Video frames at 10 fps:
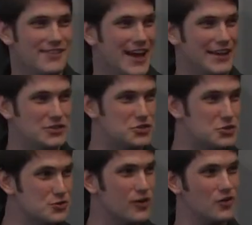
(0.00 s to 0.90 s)
I've had
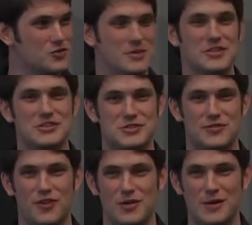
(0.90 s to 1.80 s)
2 vulnerabilities
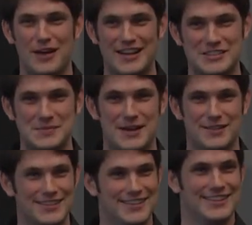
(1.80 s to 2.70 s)
so far about
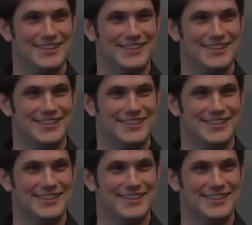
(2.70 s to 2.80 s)
XML.